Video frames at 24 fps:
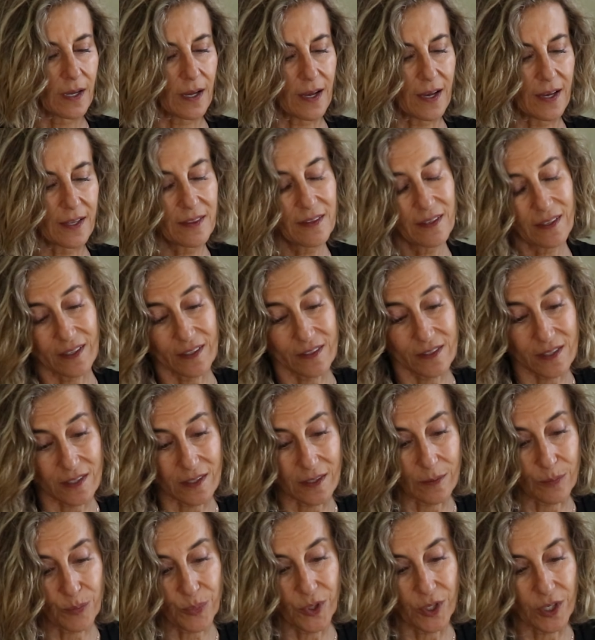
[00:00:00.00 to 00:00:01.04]
I think it's
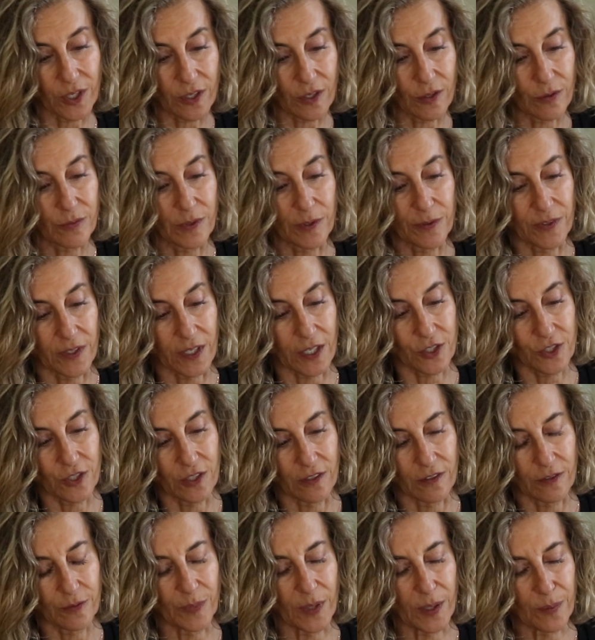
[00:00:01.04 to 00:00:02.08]
a pretty good reflection
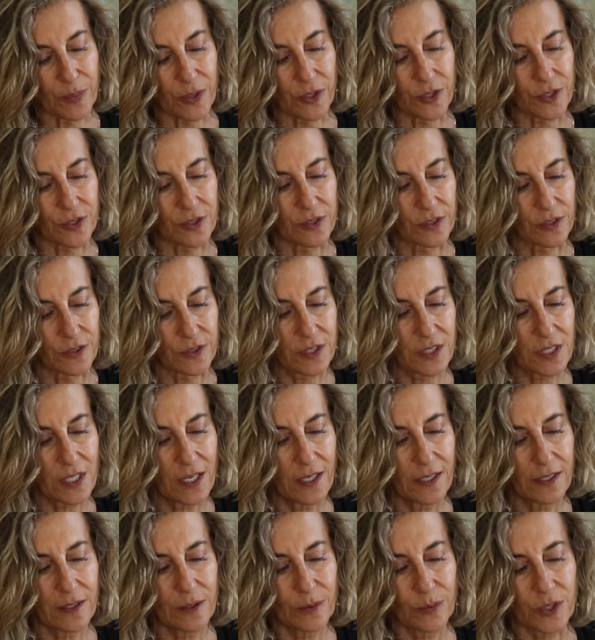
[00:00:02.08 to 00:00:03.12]
of my personal
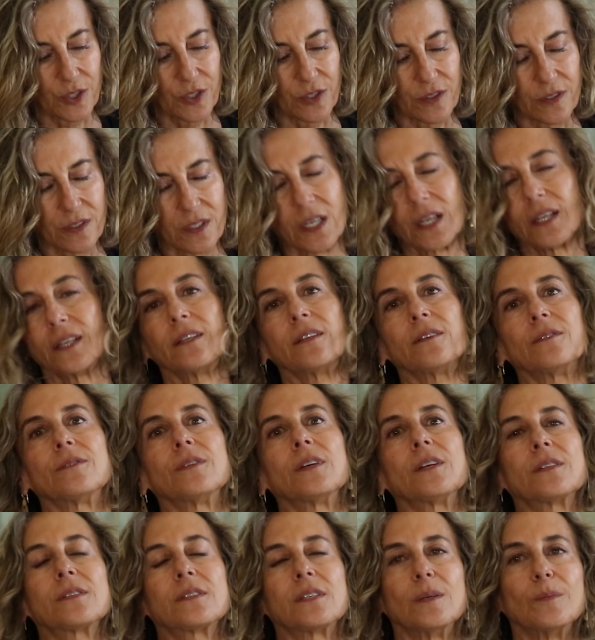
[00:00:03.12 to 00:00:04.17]
style, which is kind of
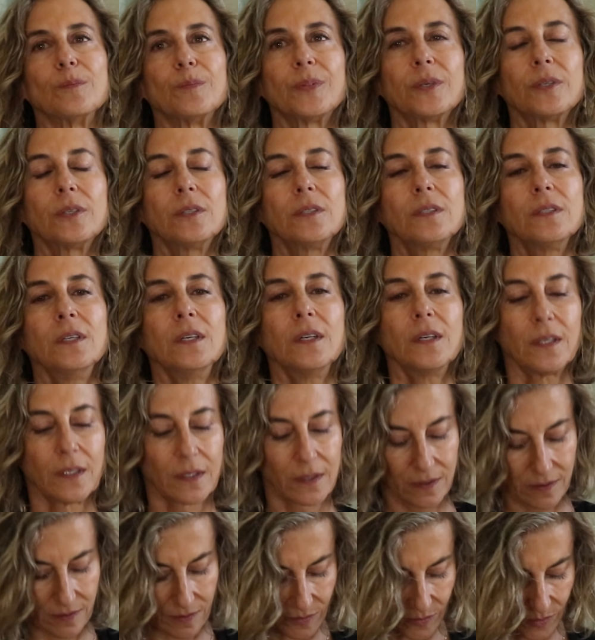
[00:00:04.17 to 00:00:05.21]
simple,
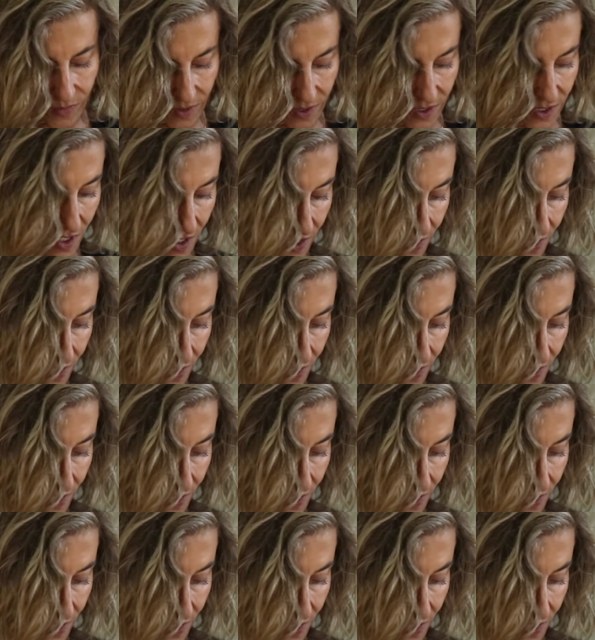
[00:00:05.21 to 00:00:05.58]
with a